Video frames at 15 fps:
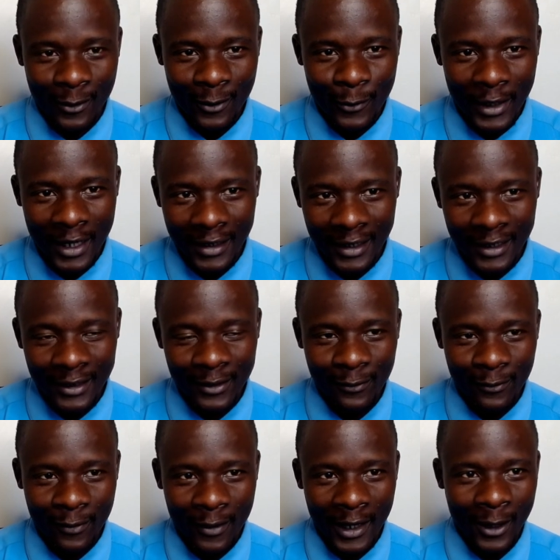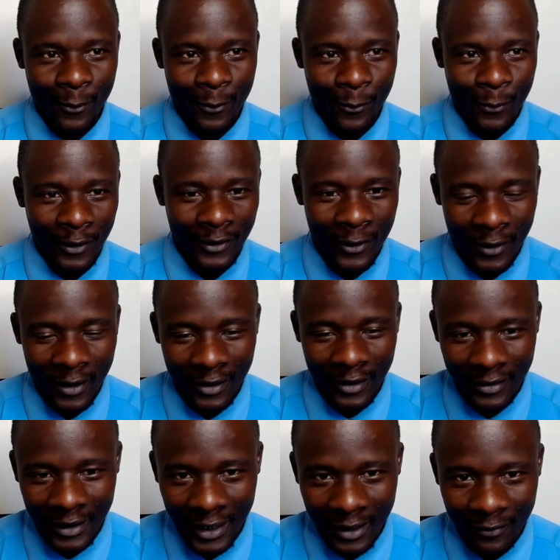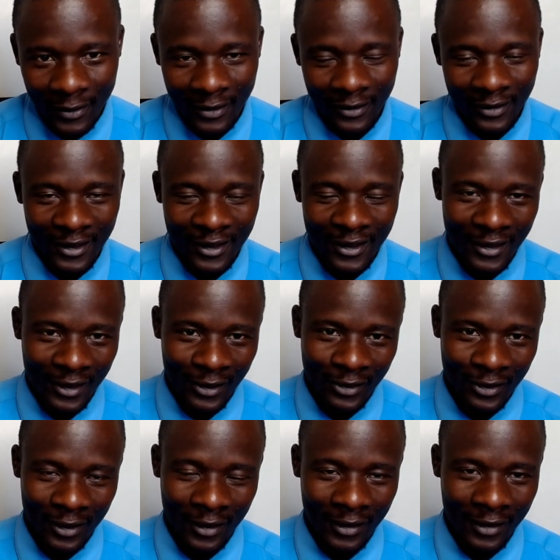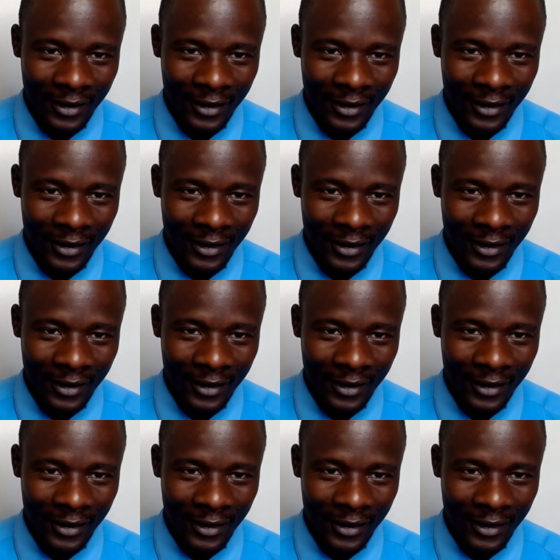we identify what God has given us in nature,